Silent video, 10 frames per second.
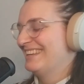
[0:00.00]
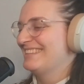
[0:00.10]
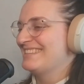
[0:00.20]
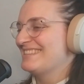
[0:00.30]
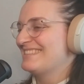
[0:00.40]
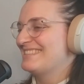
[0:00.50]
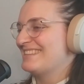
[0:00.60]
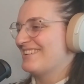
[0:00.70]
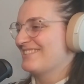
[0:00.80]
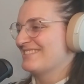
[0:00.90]
This is
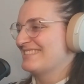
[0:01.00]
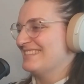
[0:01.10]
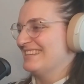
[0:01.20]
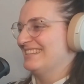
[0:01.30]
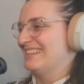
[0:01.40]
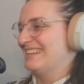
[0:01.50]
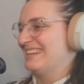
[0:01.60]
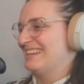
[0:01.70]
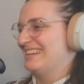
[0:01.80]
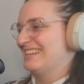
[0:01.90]
so silly.